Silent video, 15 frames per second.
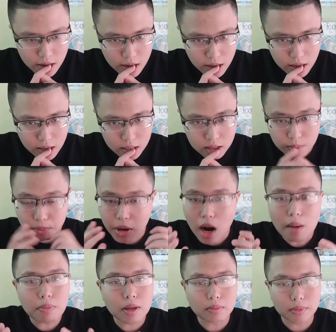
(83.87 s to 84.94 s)
And the
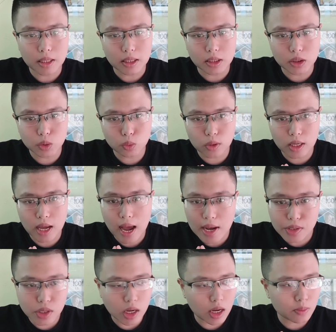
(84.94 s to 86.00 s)
problem is, when I
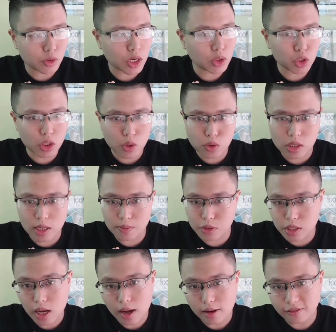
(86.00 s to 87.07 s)
ask him to introduce
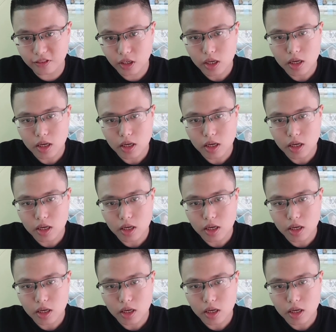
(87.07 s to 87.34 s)
himself,